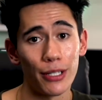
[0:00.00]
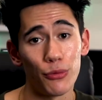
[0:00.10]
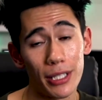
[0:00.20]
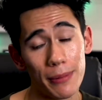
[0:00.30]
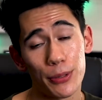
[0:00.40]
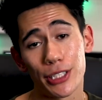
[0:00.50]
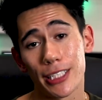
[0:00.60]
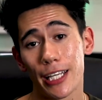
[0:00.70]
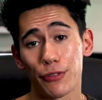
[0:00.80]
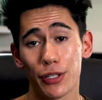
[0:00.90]
I'd really
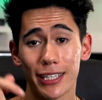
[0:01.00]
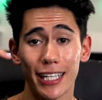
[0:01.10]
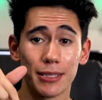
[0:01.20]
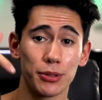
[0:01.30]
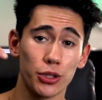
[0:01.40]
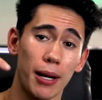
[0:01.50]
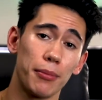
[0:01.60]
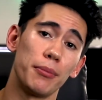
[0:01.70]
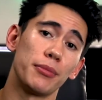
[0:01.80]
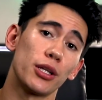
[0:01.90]
appreciate if you hit that subscribe
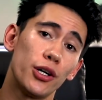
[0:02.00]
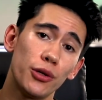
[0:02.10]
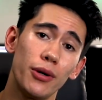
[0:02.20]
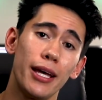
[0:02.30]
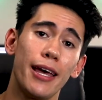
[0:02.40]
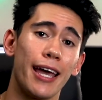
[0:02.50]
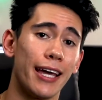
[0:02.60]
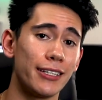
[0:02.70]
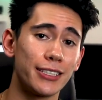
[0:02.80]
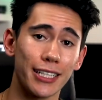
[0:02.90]
button below
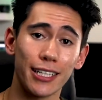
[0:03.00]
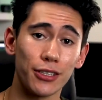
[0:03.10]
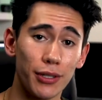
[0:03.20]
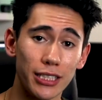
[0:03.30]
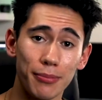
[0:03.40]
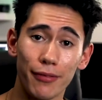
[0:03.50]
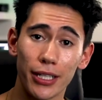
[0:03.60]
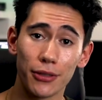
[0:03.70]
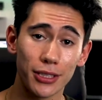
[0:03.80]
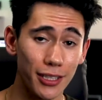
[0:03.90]
and checked out the rest of my
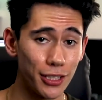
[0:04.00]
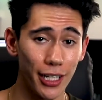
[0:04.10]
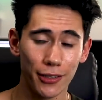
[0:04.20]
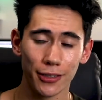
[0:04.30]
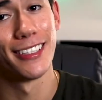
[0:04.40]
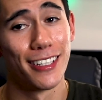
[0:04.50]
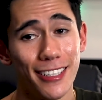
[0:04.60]
videos on the channel.